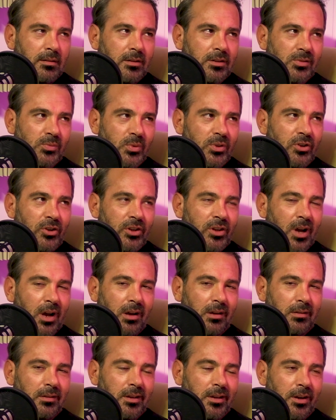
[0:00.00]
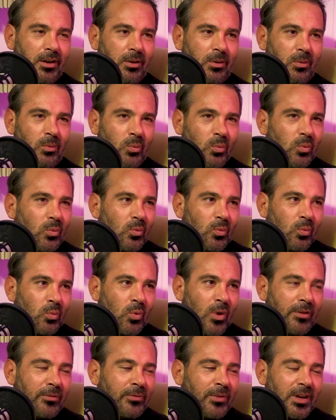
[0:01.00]
because when you're young,
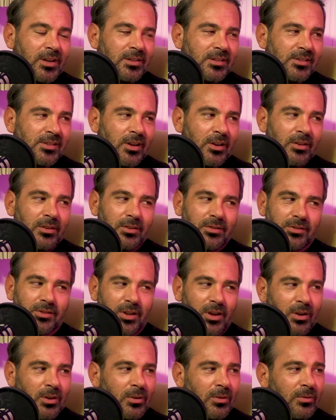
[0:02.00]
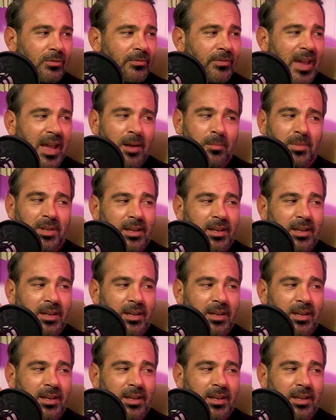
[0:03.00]
what fear is there? There's no family,